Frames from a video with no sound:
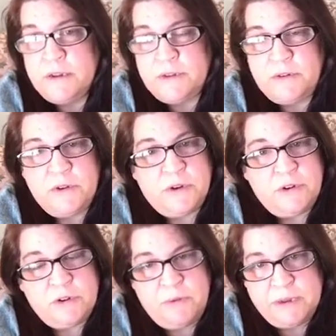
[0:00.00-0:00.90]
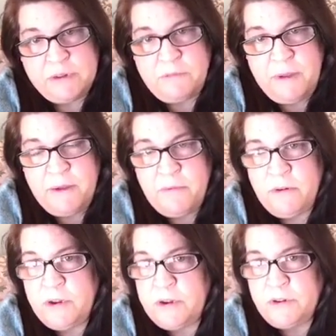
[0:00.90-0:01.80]
So you can use pencil and paper,
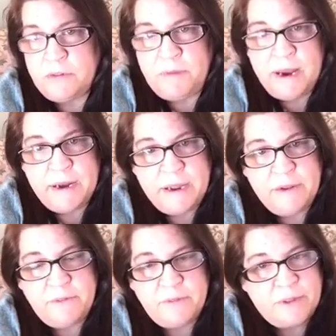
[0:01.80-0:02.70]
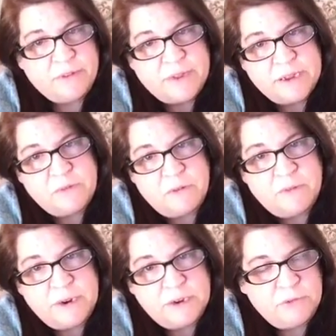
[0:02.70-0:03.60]
you can use a bay leaf. That's what
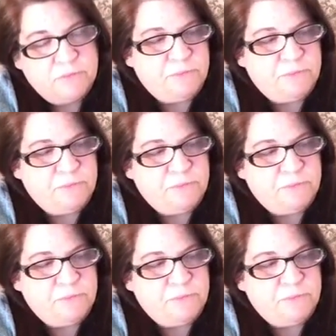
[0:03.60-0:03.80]
we do.